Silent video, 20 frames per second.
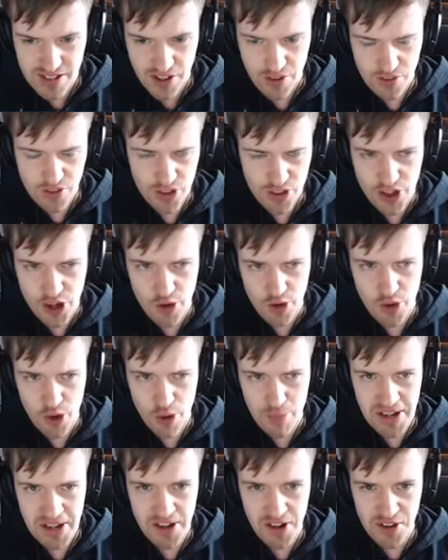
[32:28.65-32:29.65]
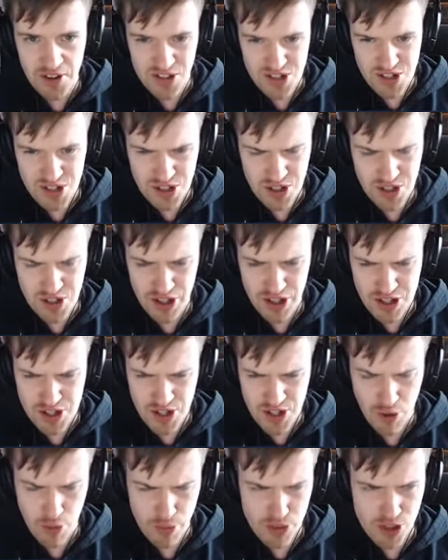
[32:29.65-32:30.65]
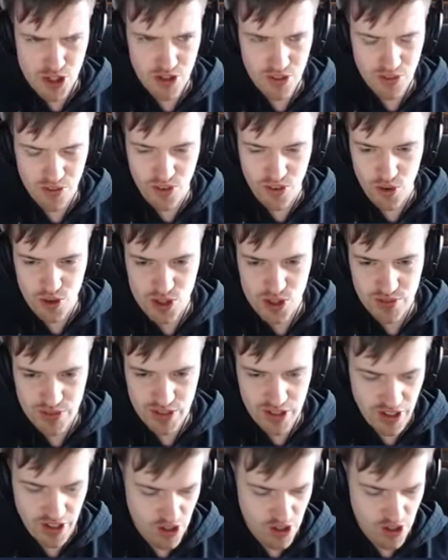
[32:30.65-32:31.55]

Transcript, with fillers: I don't think the Konami code is, a, is an option, unfortunately.